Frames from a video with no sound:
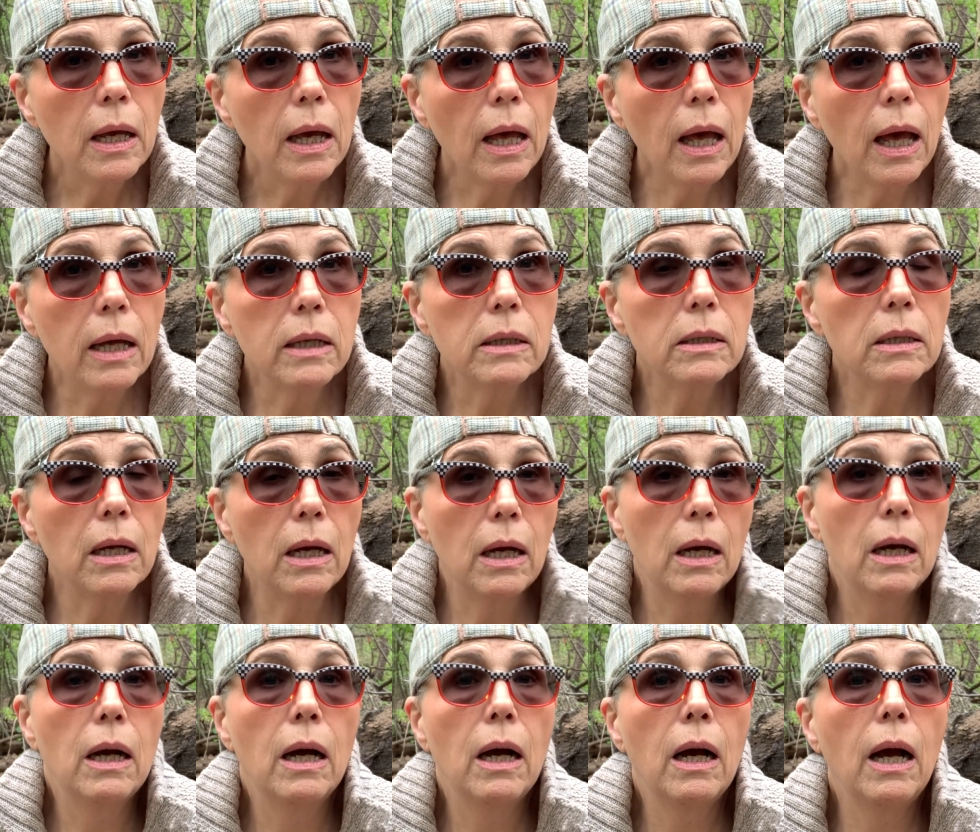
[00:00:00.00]
And
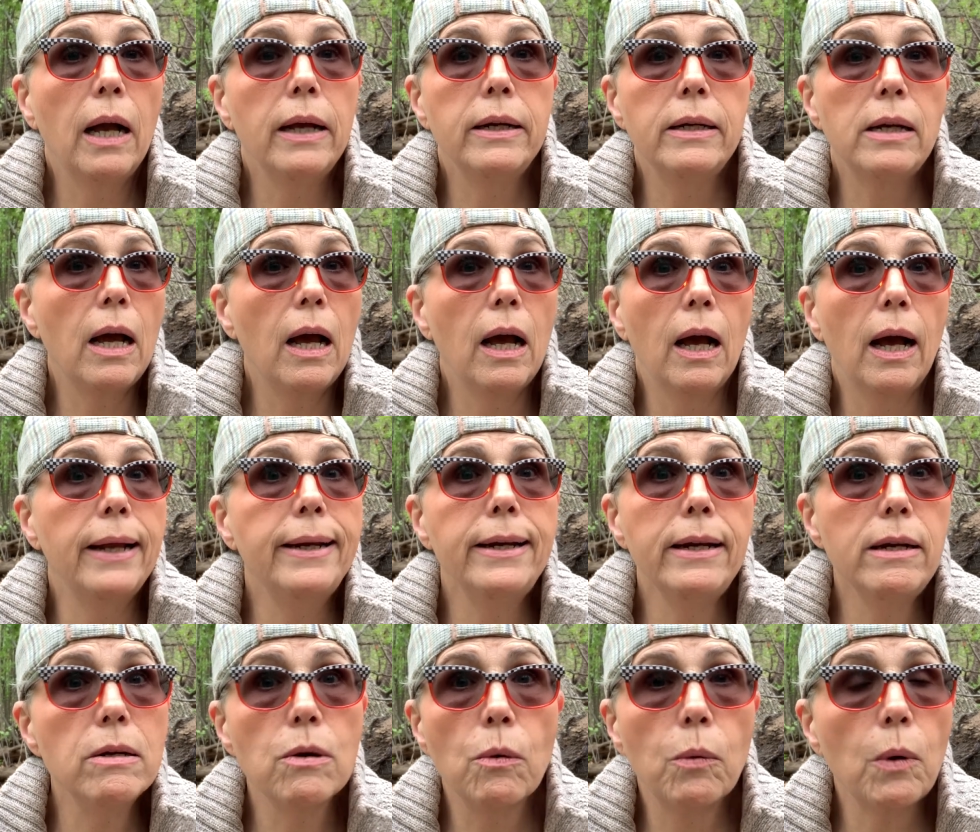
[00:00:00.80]
I
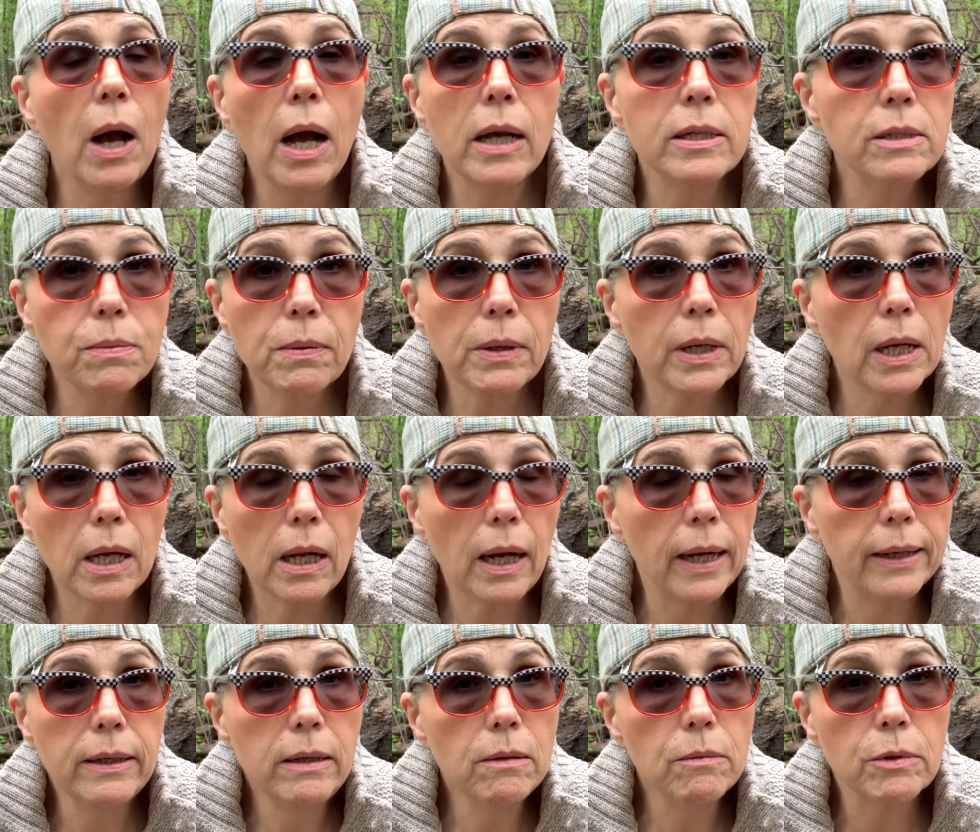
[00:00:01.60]
didn't know, I swear to God,
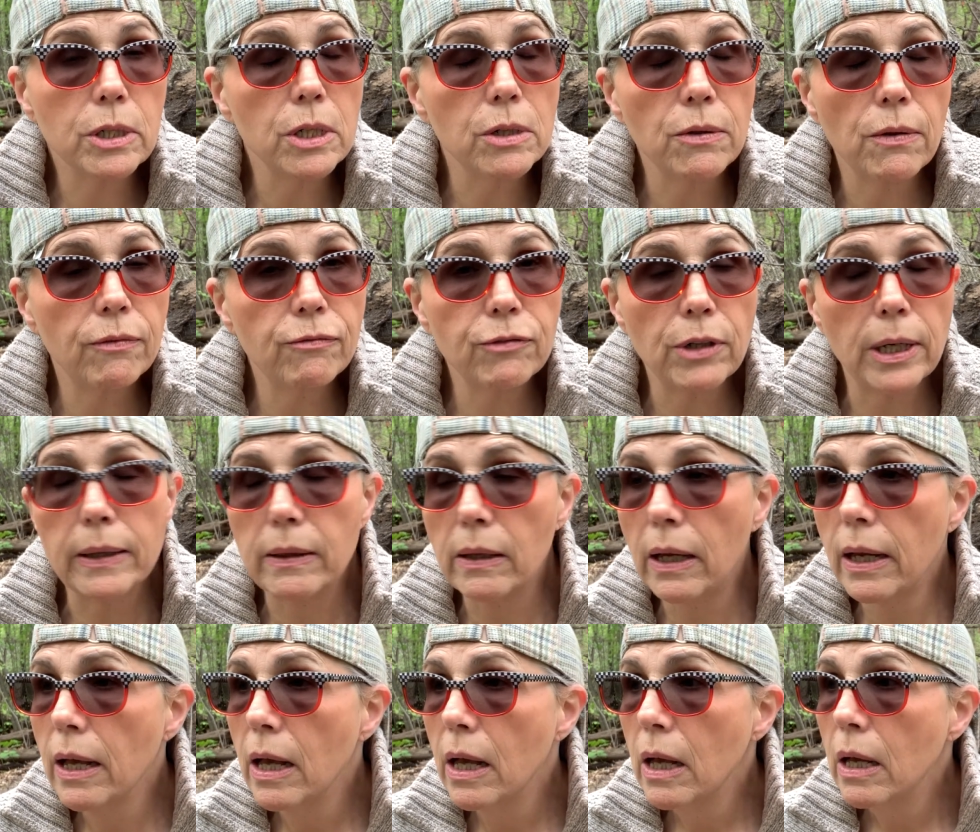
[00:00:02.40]
I didn't know what to do with the freaking
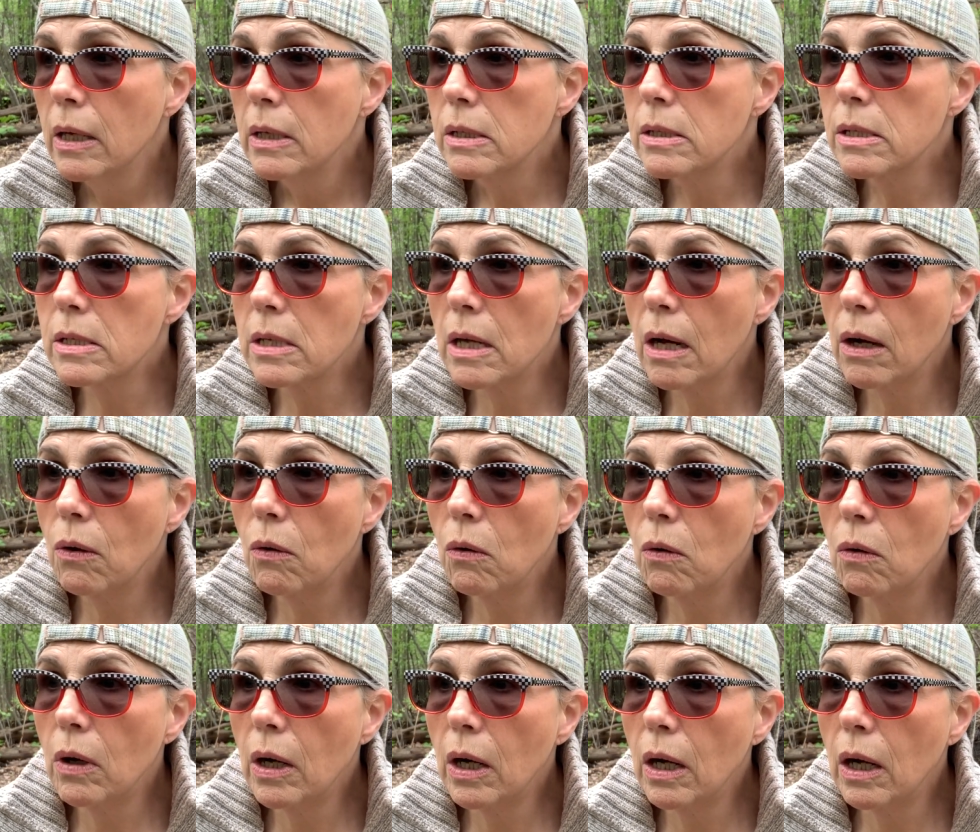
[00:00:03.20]
thing.
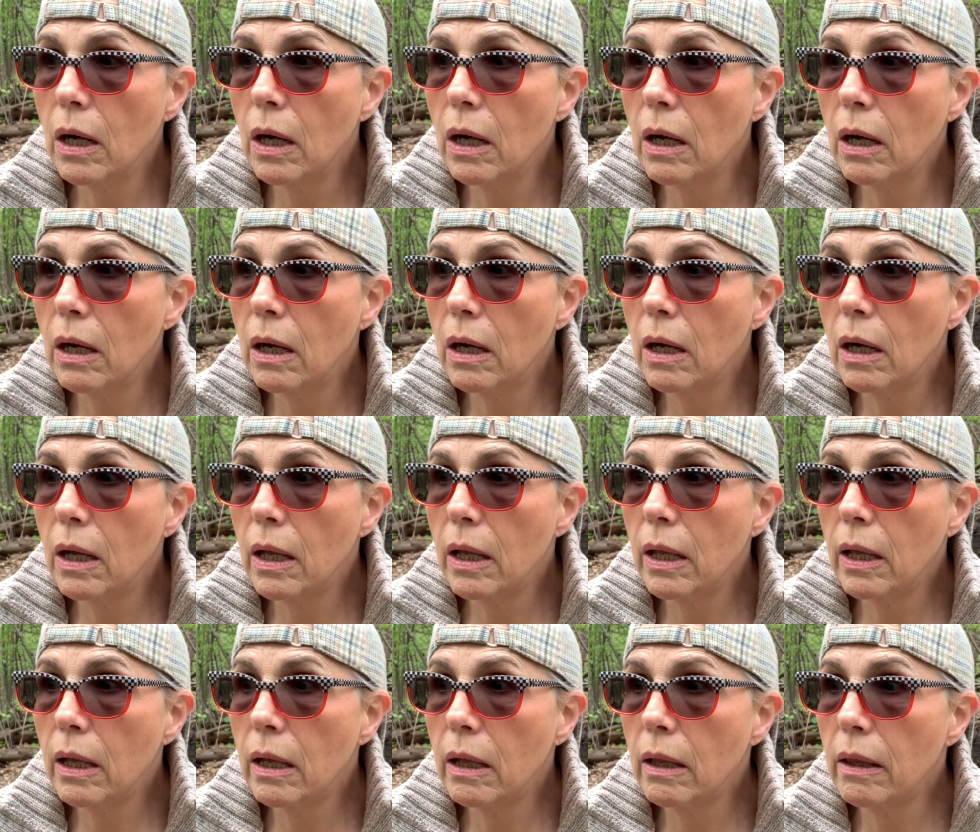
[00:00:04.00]
So
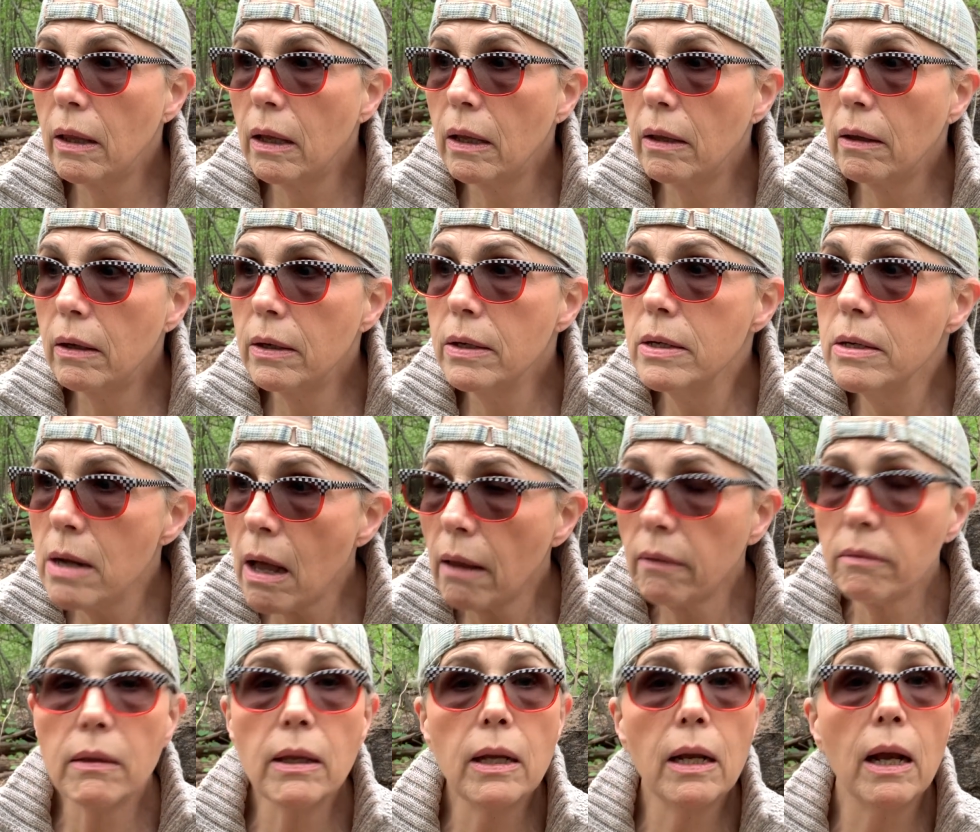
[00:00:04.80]

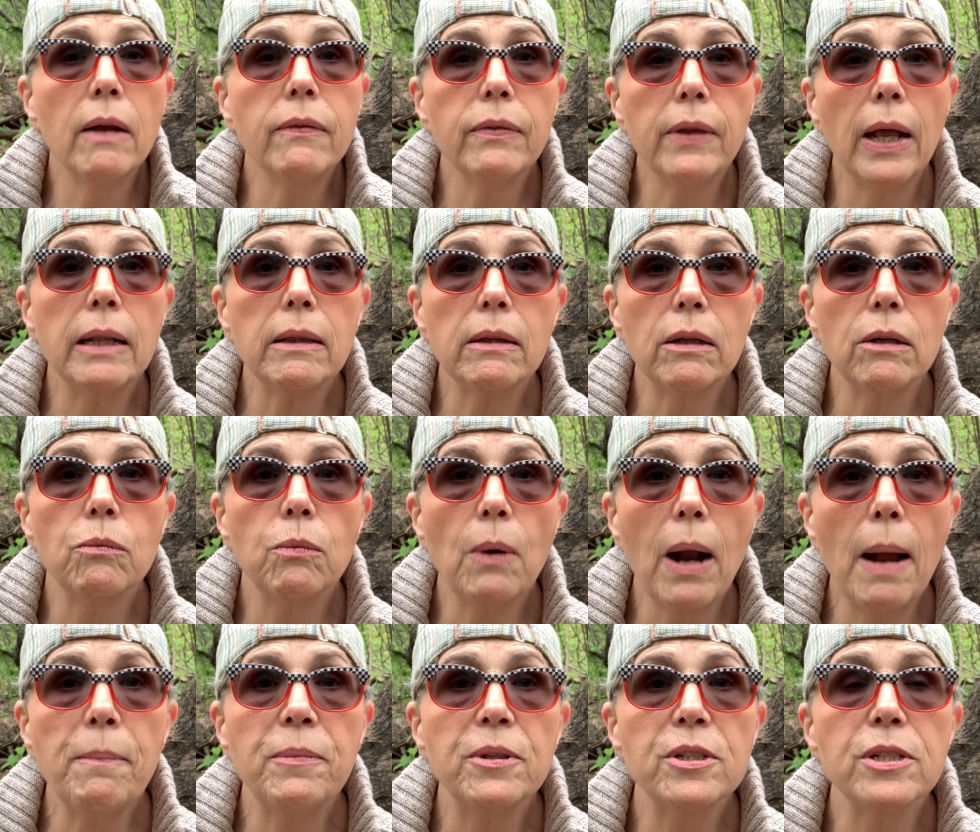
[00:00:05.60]
nothing on that little
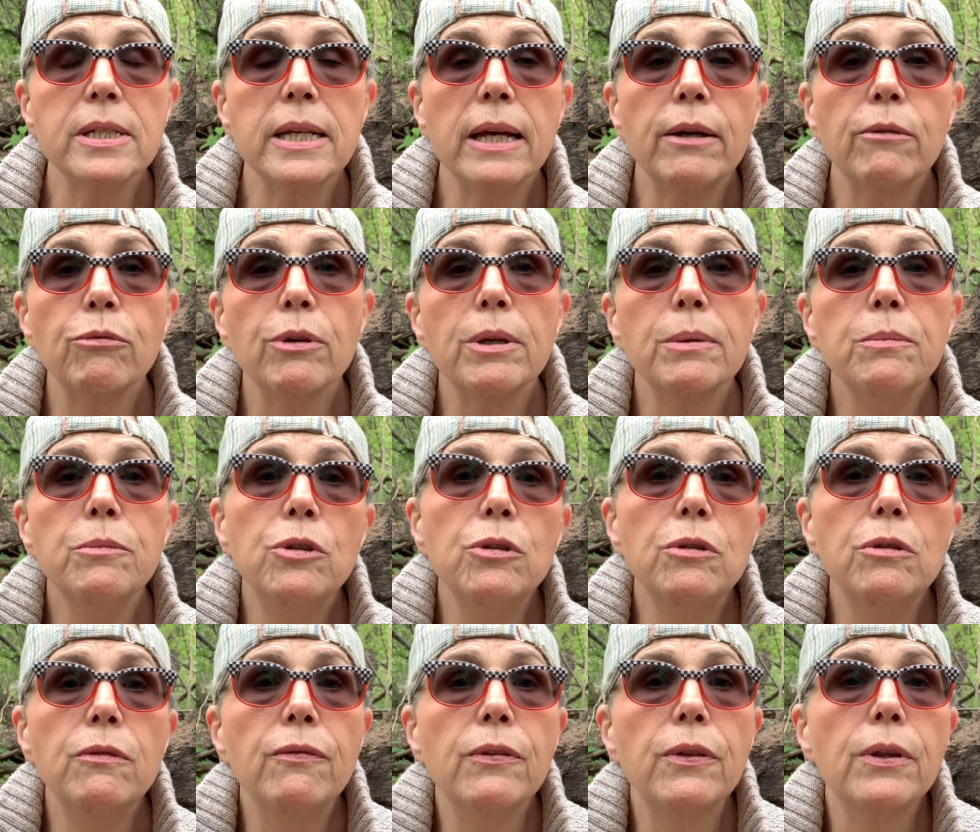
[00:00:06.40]
wrapper said
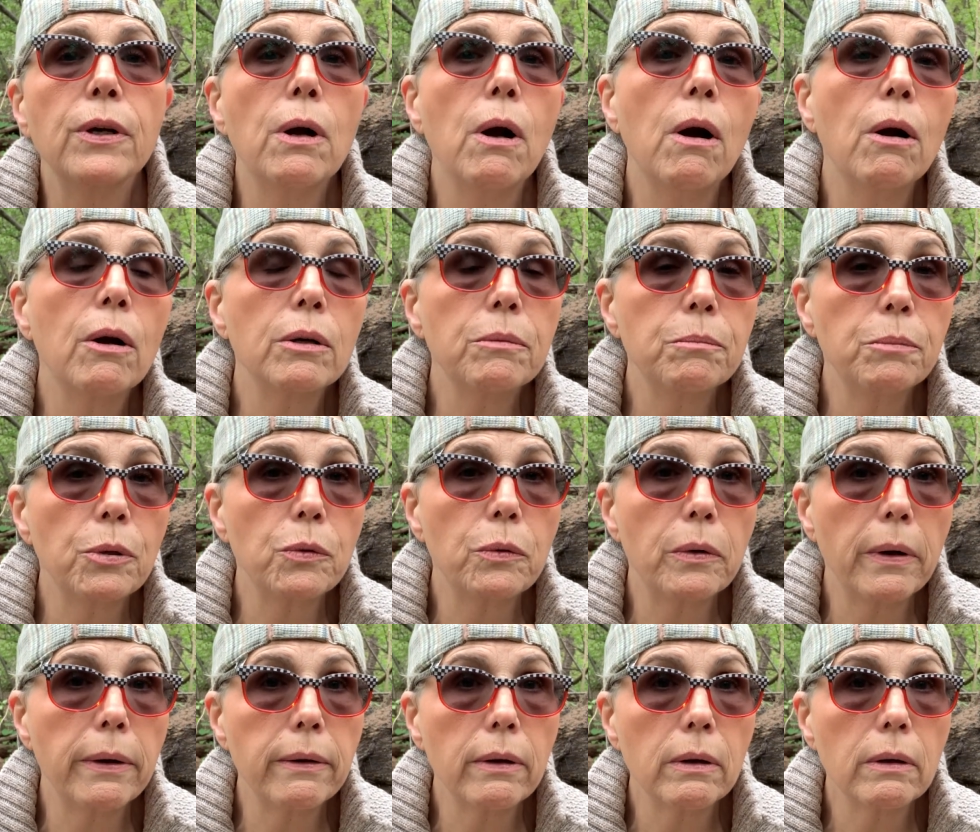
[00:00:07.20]
remove the
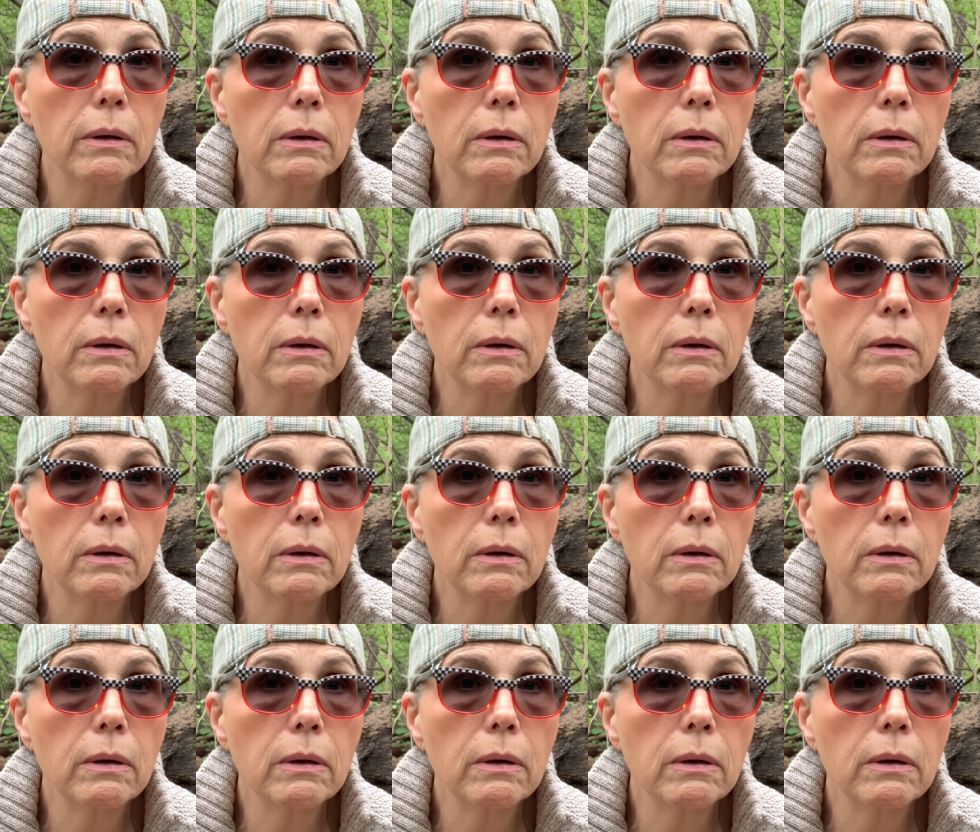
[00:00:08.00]
cardboard.